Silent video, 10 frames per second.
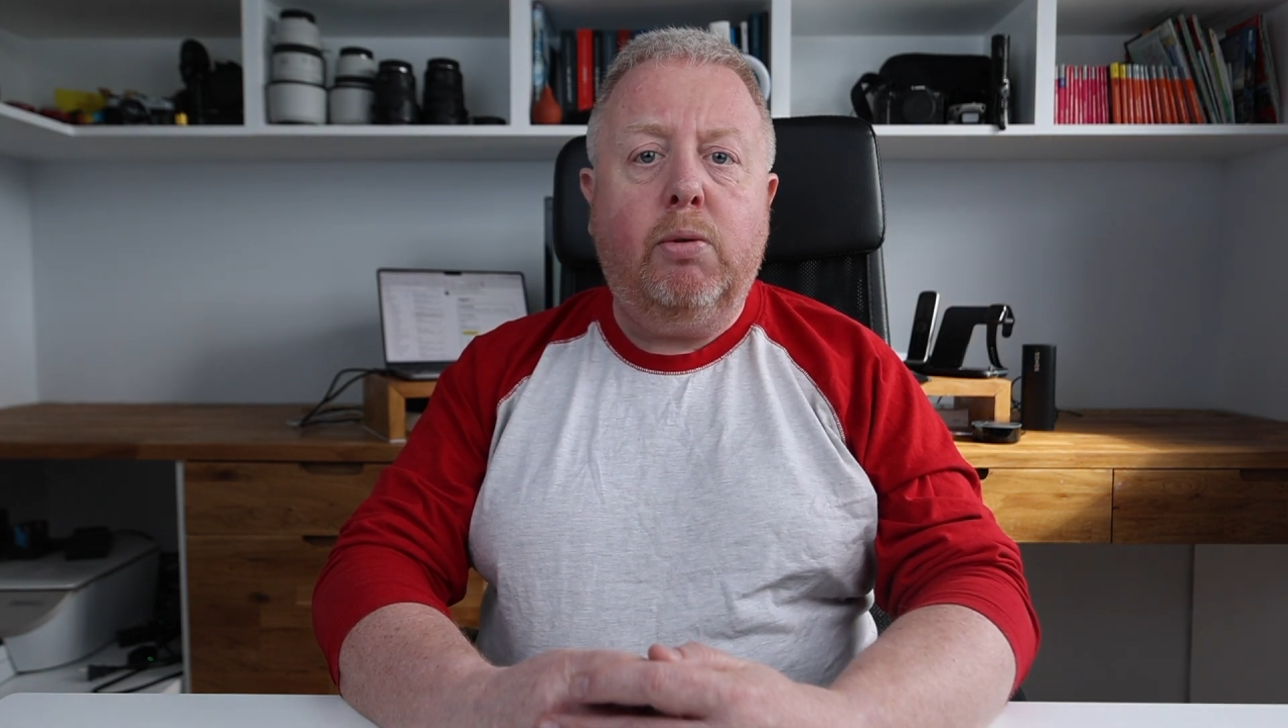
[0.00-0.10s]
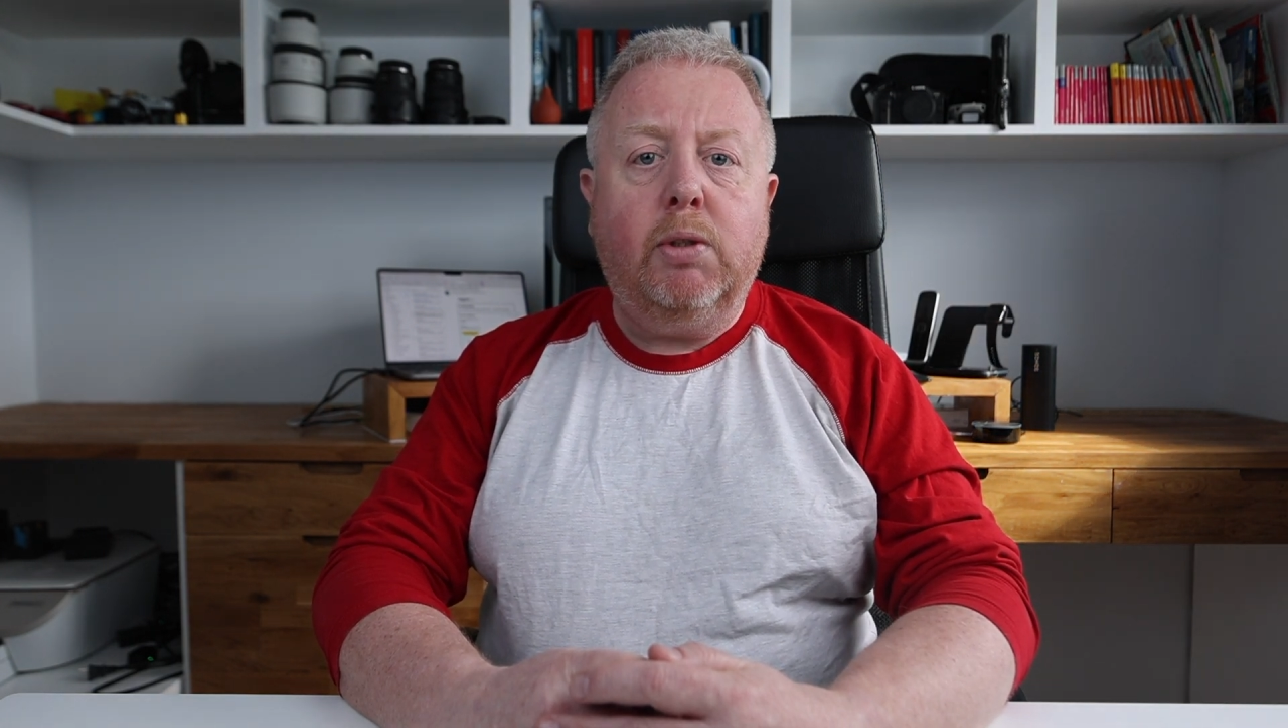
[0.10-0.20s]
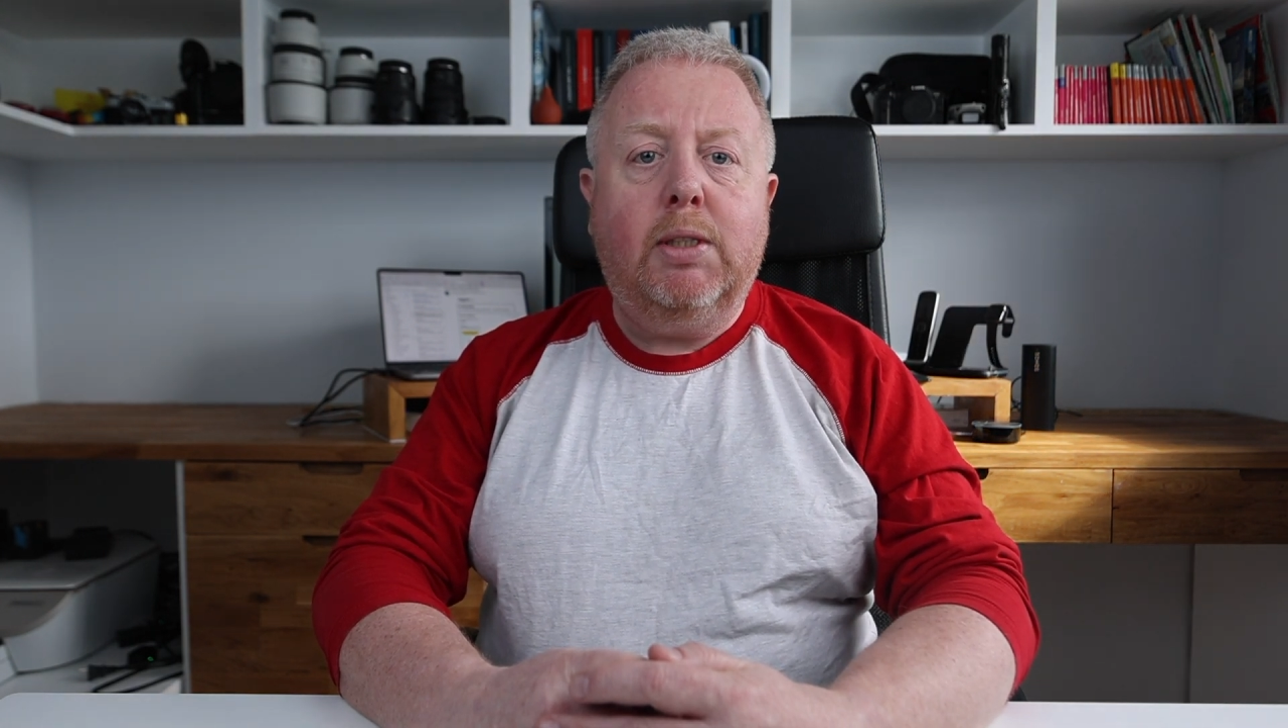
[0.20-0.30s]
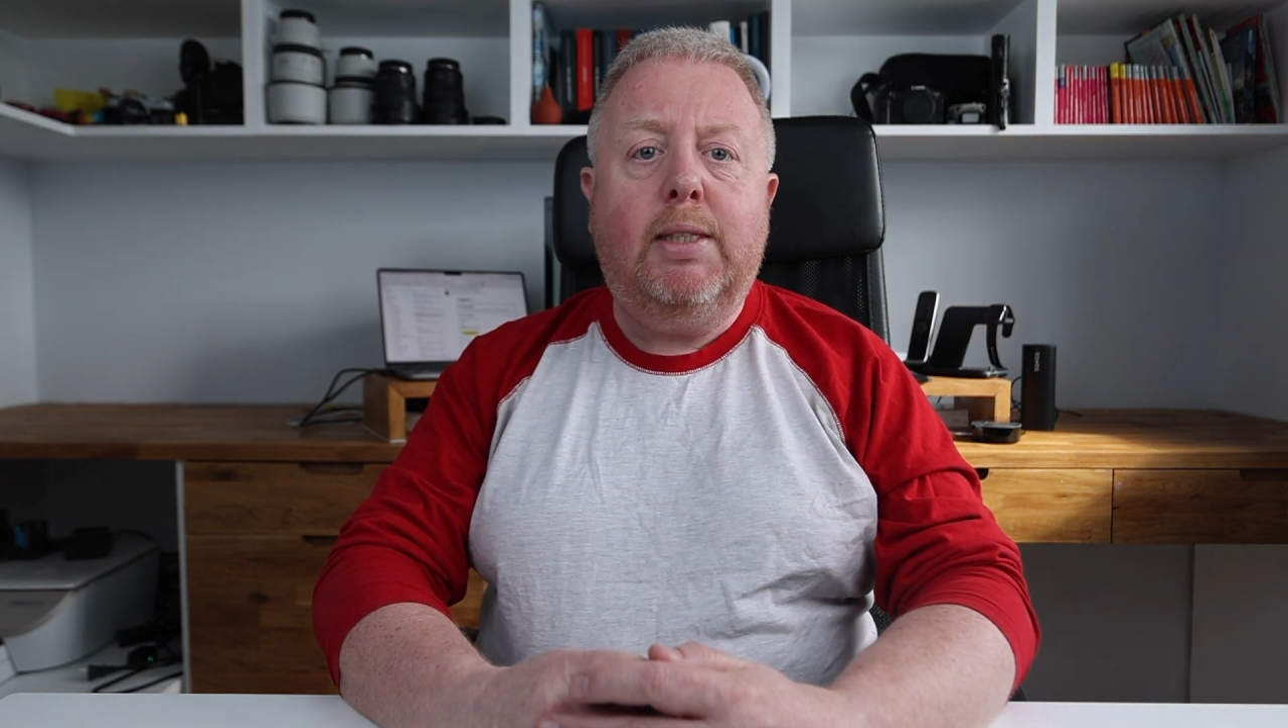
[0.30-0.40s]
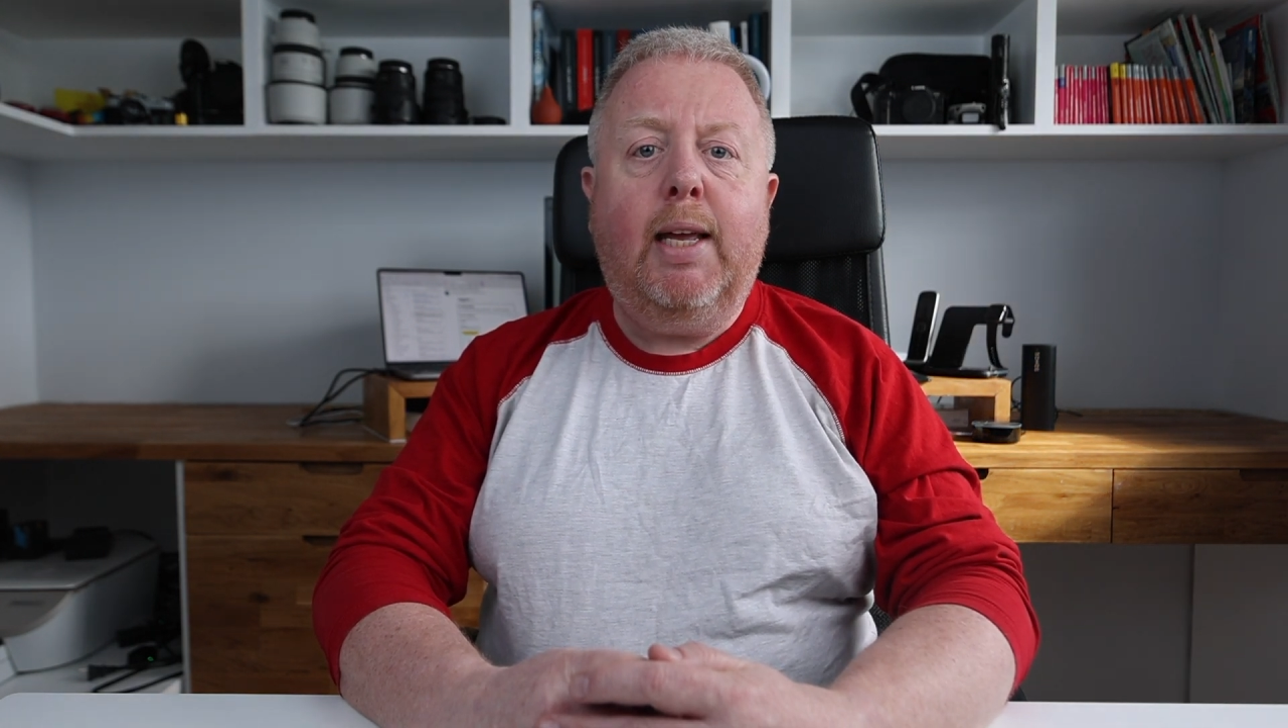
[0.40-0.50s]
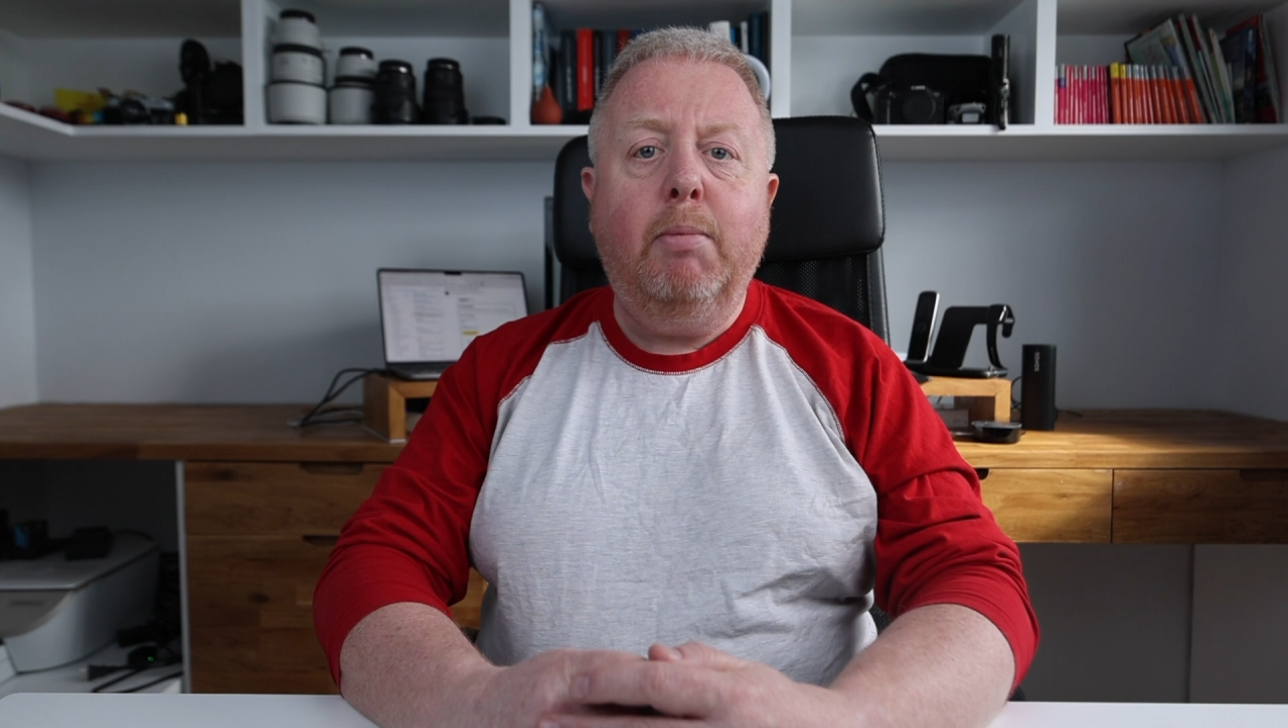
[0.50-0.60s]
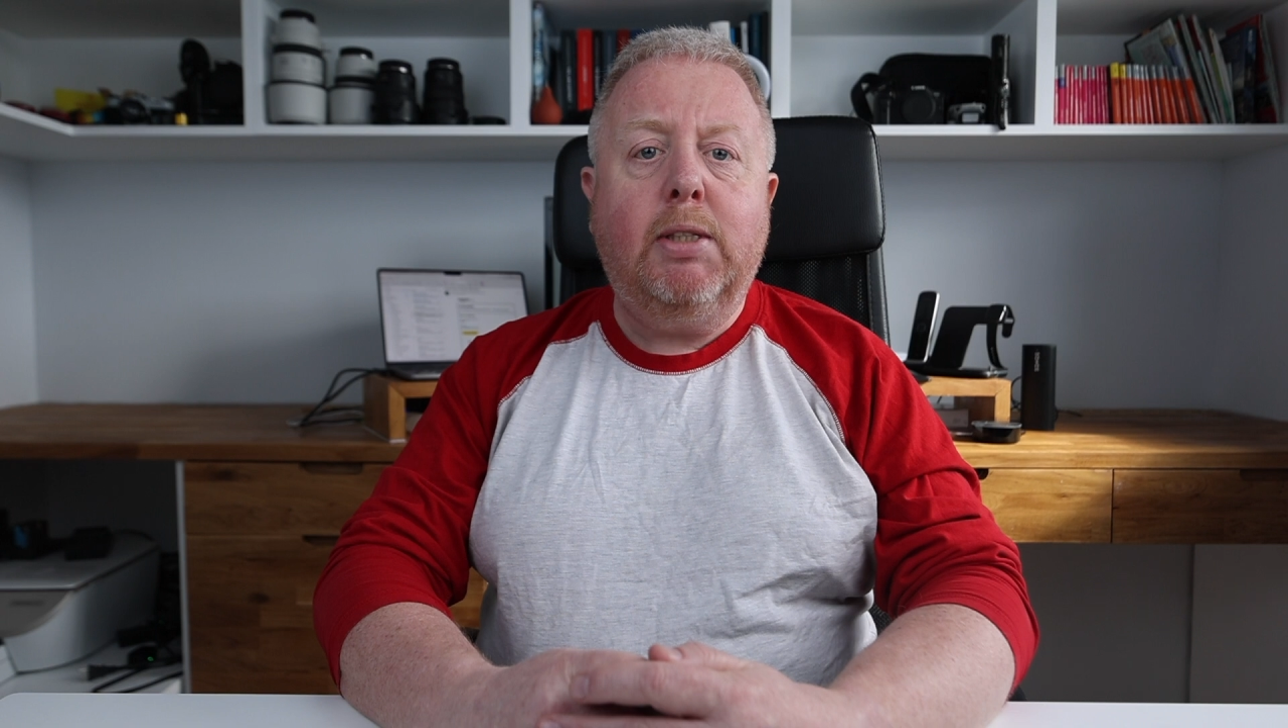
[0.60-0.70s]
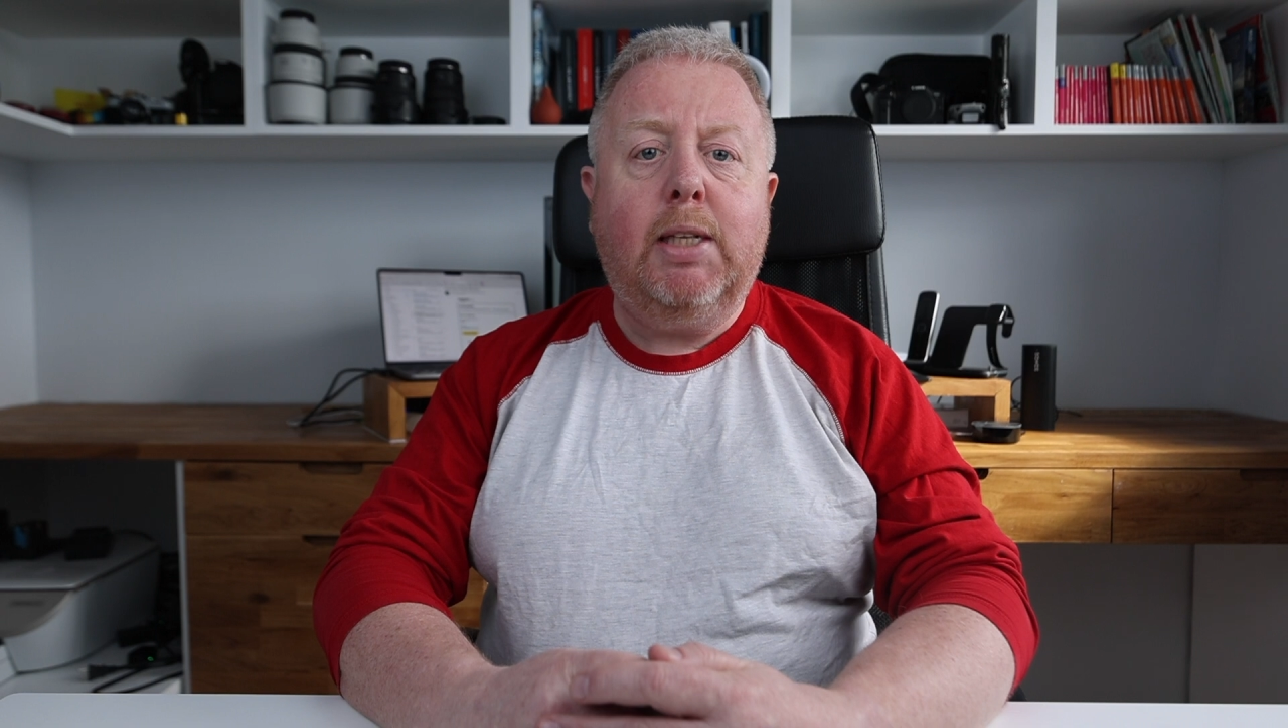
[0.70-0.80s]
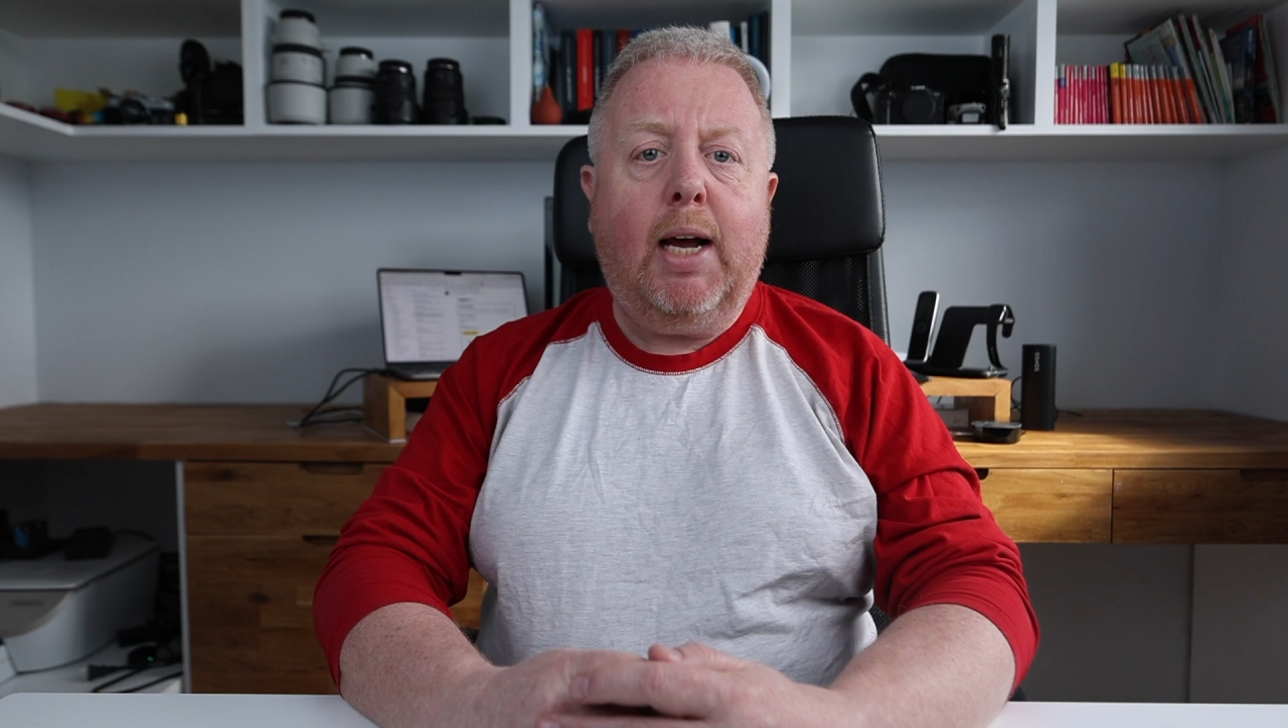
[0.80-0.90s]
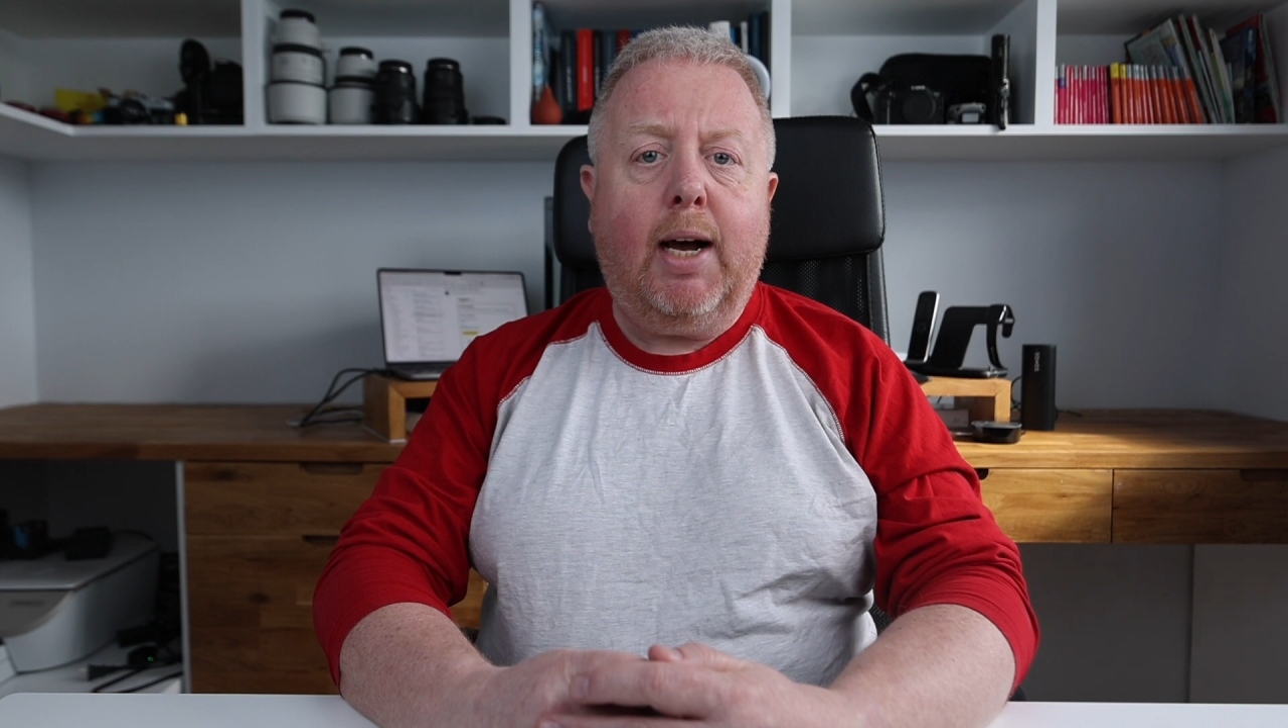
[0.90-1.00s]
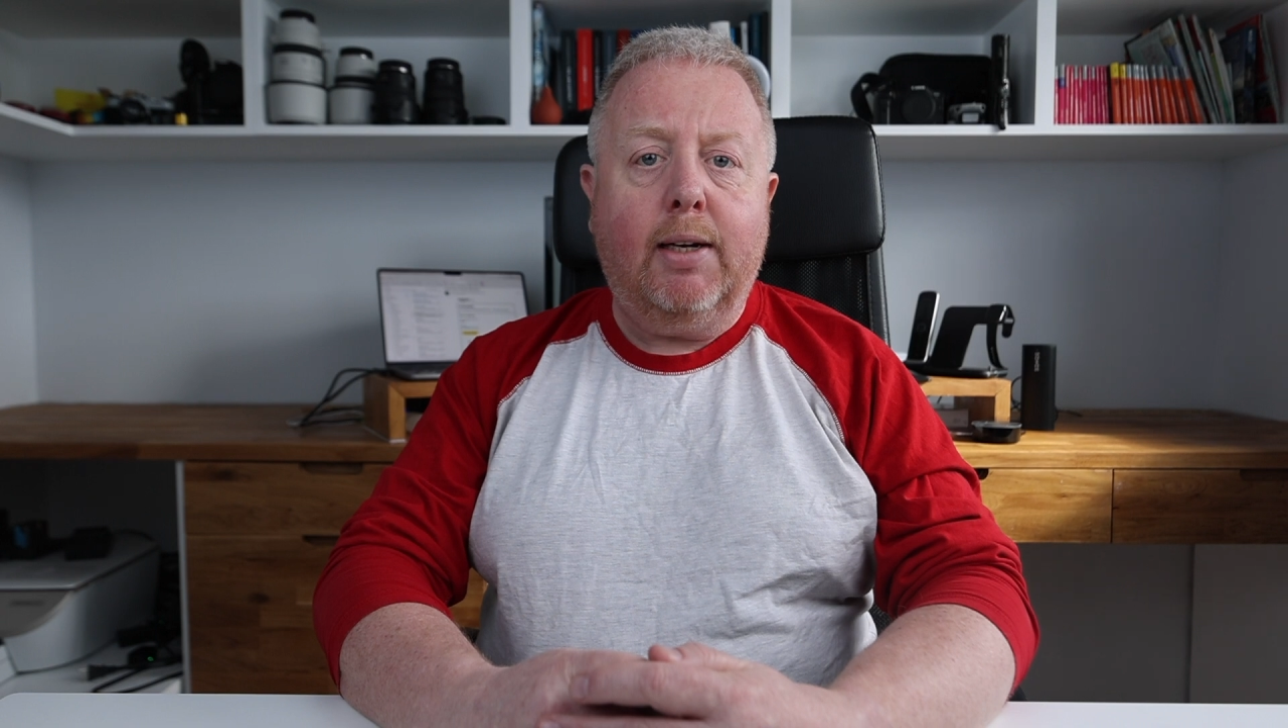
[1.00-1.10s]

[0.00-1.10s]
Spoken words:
which will seamlessly